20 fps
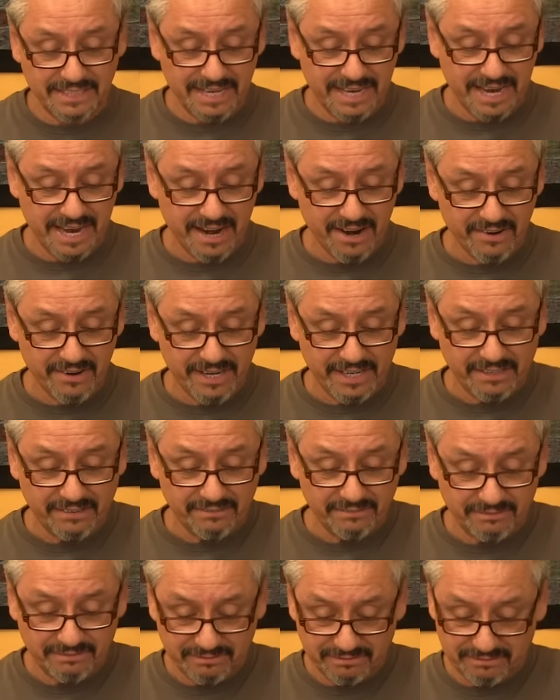hairy.
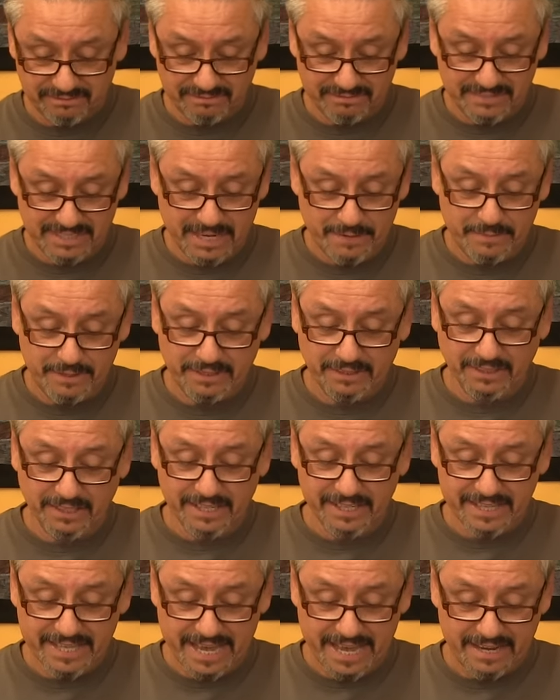I mean, look
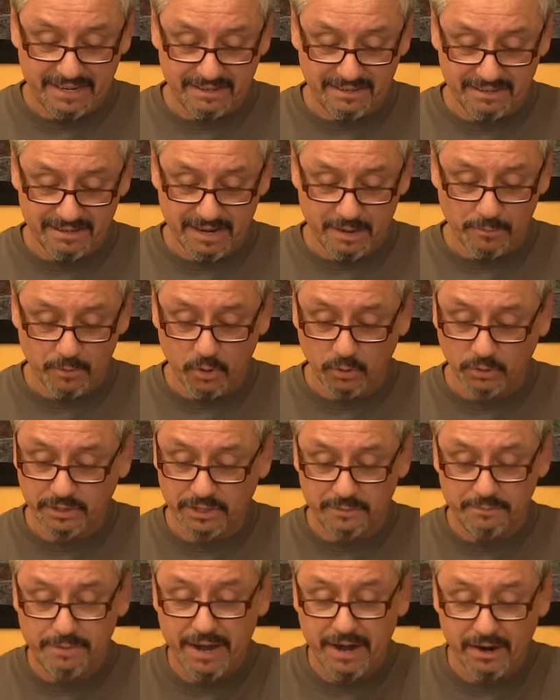at that. I'm
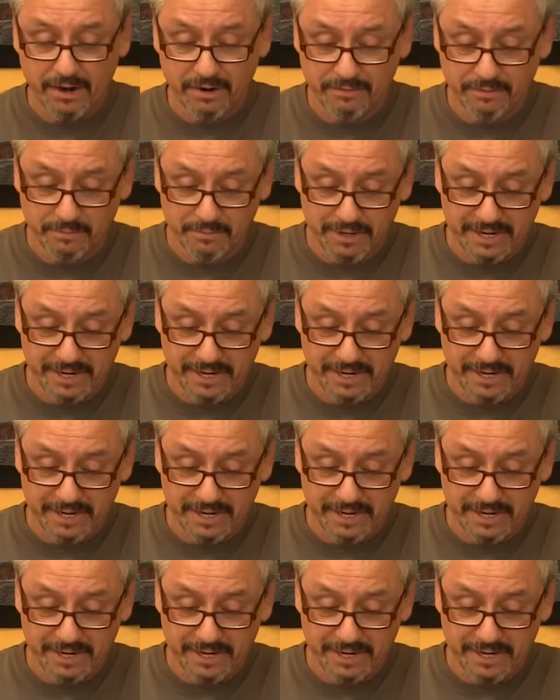holding a pair of them